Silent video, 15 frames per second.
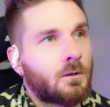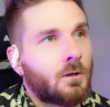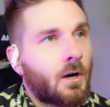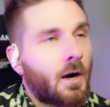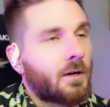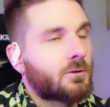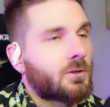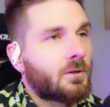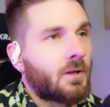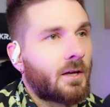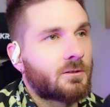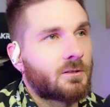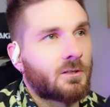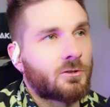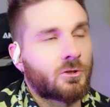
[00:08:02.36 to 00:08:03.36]
All right, so
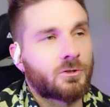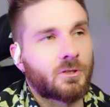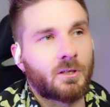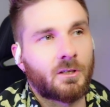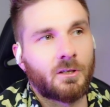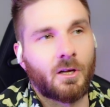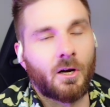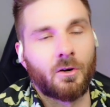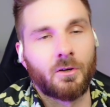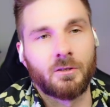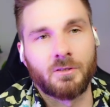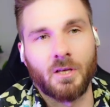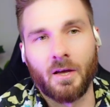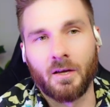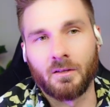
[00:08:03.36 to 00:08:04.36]
that's interesting. You know, he's
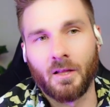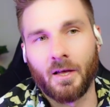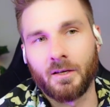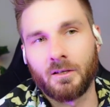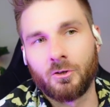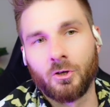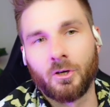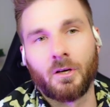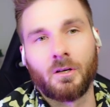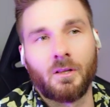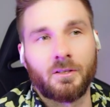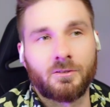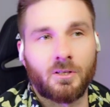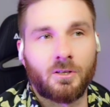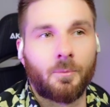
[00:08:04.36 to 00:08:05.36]
saying, like, you're going to
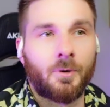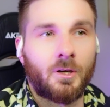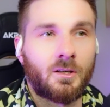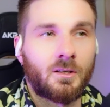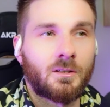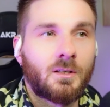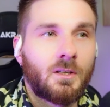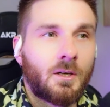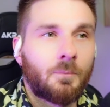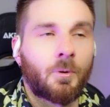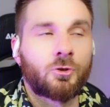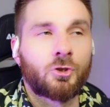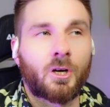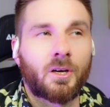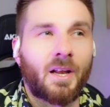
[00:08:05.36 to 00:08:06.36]
listen to me,
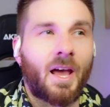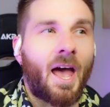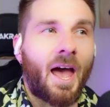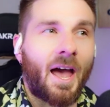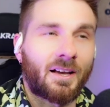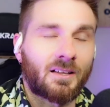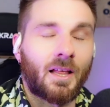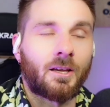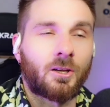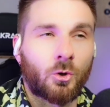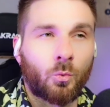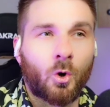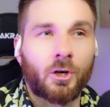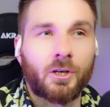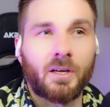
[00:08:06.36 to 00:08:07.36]
but you're going to act like you're
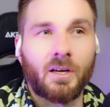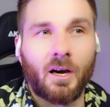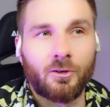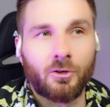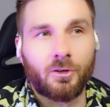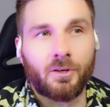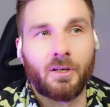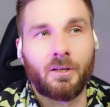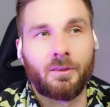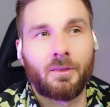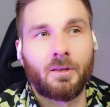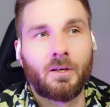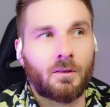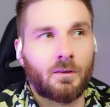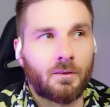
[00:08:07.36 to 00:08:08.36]
working underneath
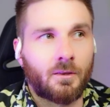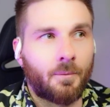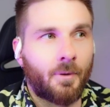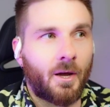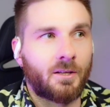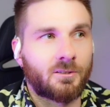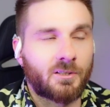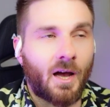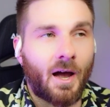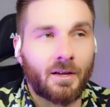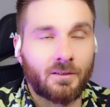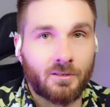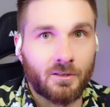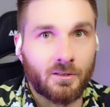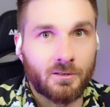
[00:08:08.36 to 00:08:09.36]
the main
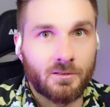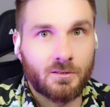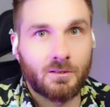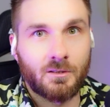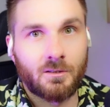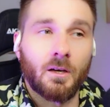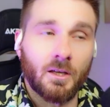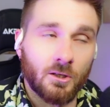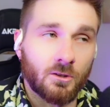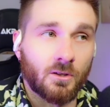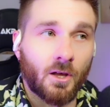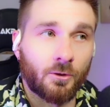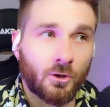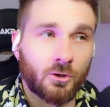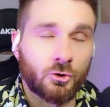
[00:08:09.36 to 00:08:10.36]
scientist. And
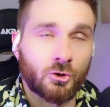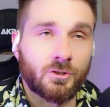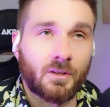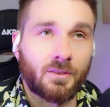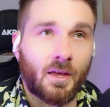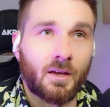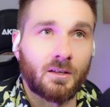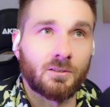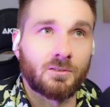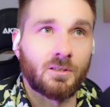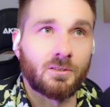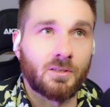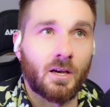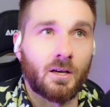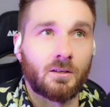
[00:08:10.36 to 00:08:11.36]
another interesting thing is he
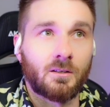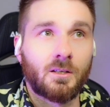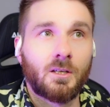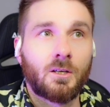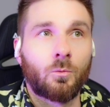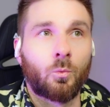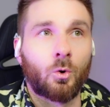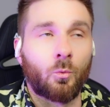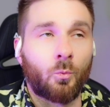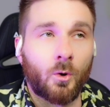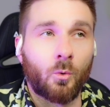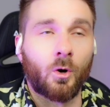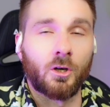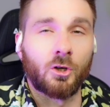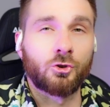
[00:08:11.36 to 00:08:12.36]
said, we
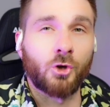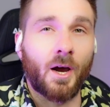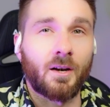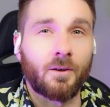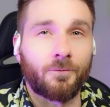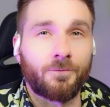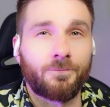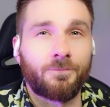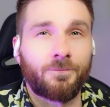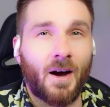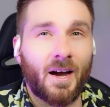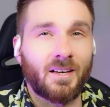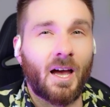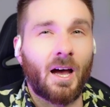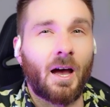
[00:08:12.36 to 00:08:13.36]
want to try to
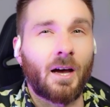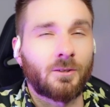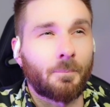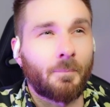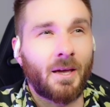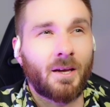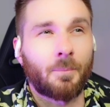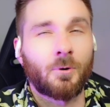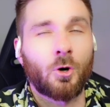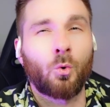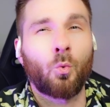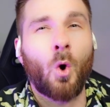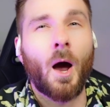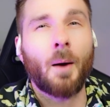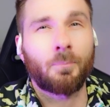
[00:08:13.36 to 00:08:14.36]
find out how to make them
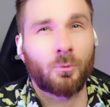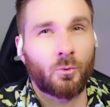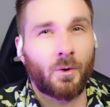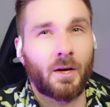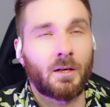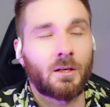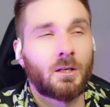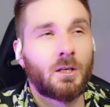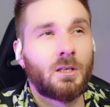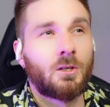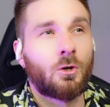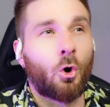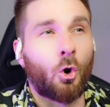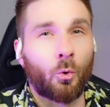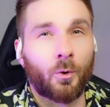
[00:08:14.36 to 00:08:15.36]
cooperate,
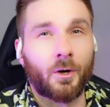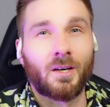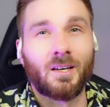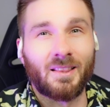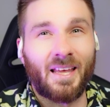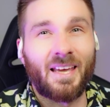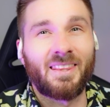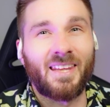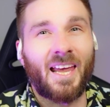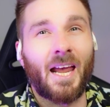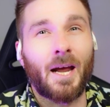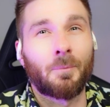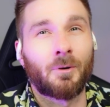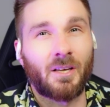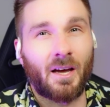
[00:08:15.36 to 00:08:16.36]
or we're going to lay the
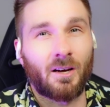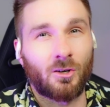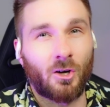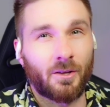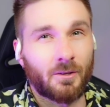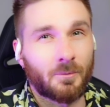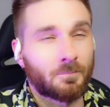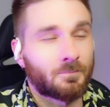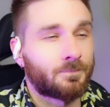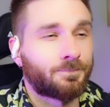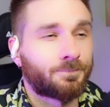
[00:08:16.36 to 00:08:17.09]
hammer down on them.